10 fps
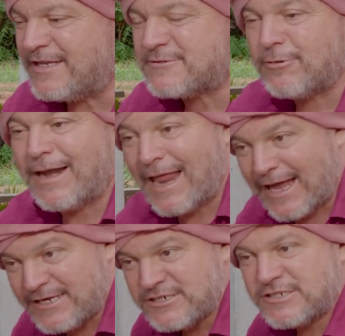this
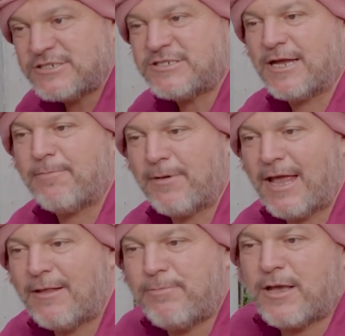relationship, yes, yes.
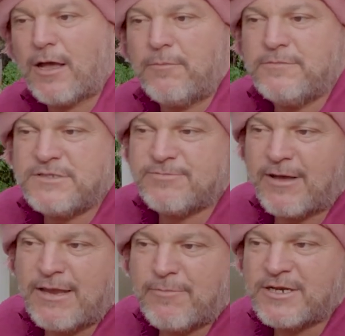it becomes yes.
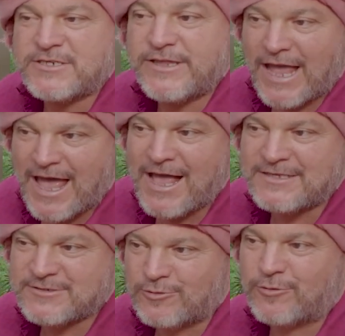very much their
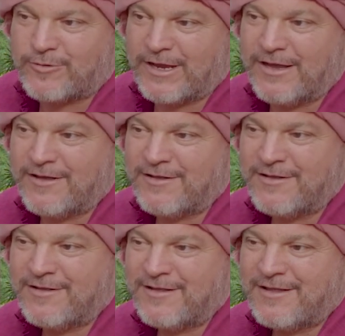yes. story. Yeah,
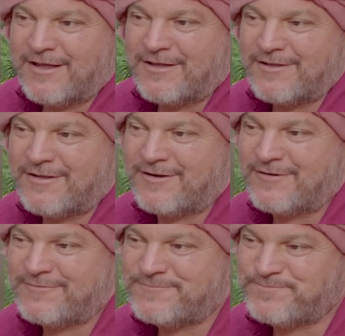always, you, you know,
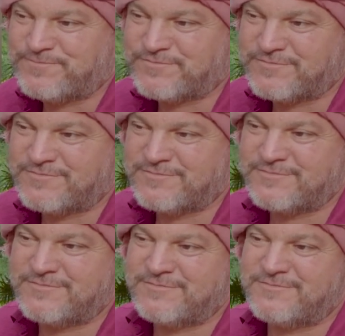know, you find that the
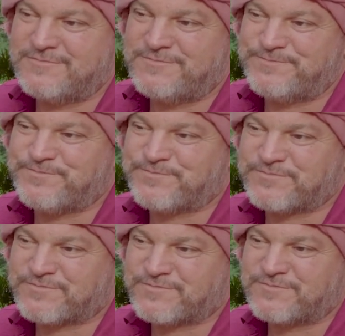people who grow
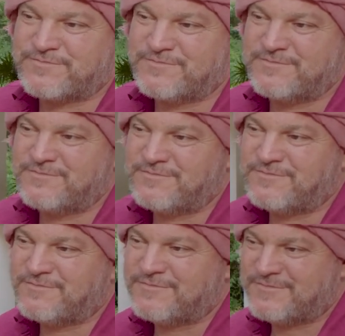food waste
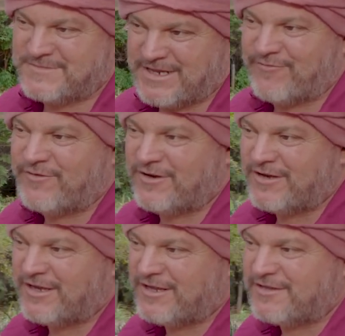least. Definitely.
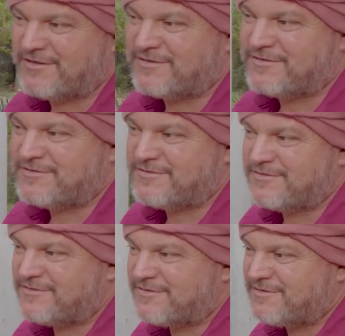Just because the,
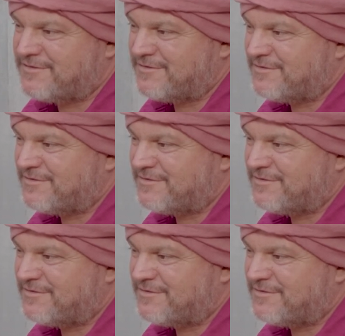you honor the